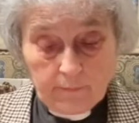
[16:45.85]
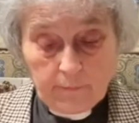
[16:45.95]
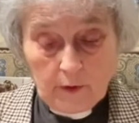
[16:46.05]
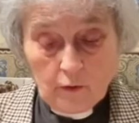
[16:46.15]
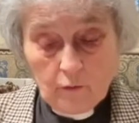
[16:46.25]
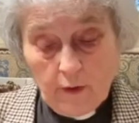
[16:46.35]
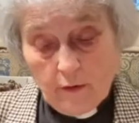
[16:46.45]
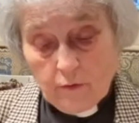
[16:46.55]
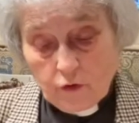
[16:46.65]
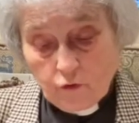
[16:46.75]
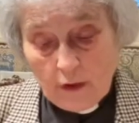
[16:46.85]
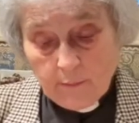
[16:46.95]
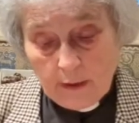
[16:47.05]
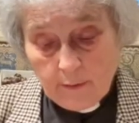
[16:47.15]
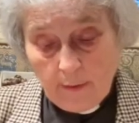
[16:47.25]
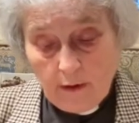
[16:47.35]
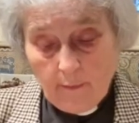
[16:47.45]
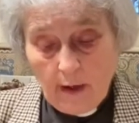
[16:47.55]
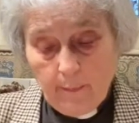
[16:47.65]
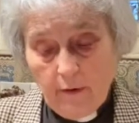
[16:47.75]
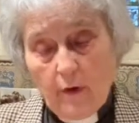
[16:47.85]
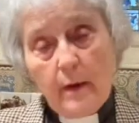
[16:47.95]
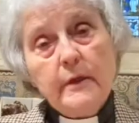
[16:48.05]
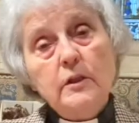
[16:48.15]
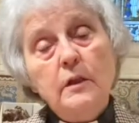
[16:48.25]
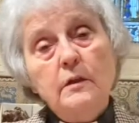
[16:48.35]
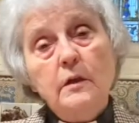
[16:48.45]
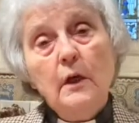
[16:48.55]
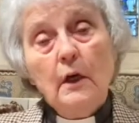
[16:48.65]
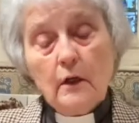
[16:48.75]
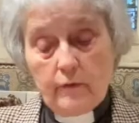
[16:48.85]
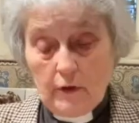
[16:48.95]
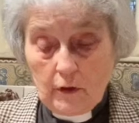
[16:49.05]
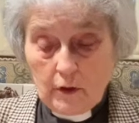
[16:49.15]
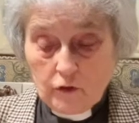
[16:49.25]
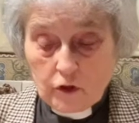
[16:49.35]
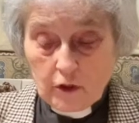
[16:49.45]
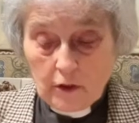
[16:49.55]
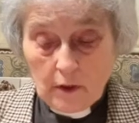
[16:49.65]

And although restrained by the parameters of her culture,